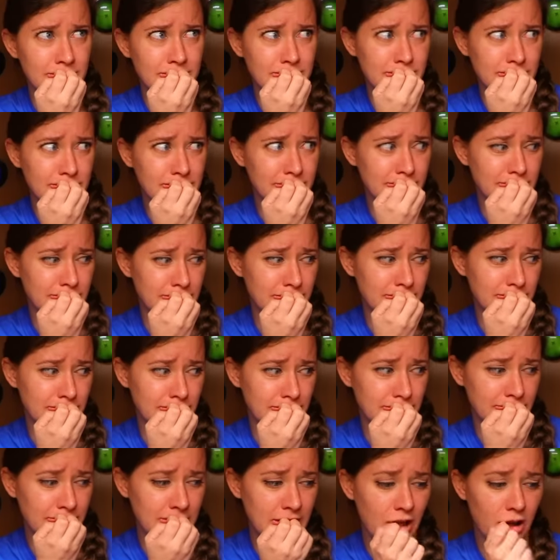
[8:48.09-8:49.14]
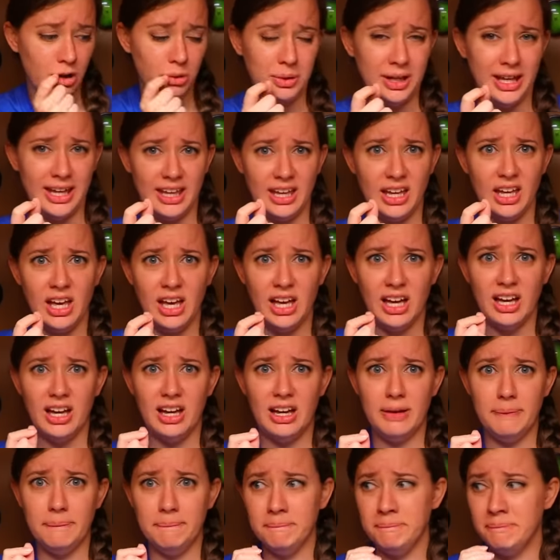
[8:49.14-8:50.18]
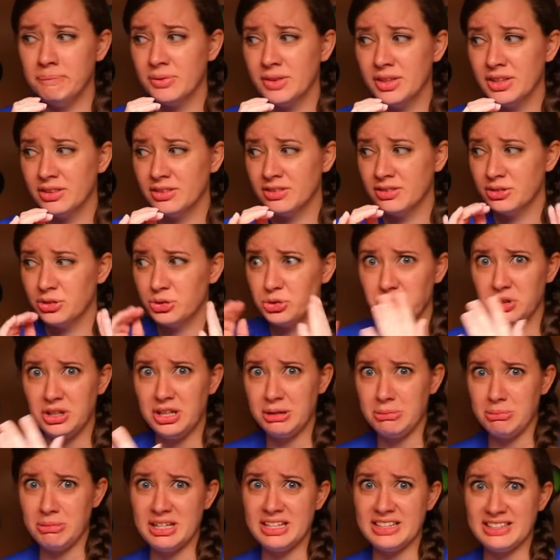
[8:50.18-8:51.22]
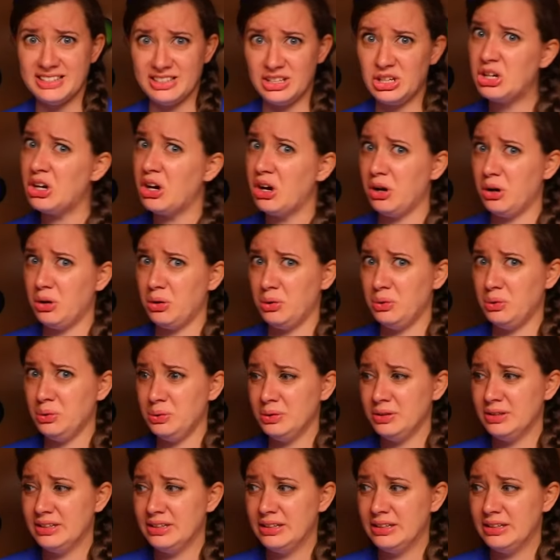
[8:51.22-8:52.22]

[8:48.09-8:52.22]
Mm, okay, um, green means go.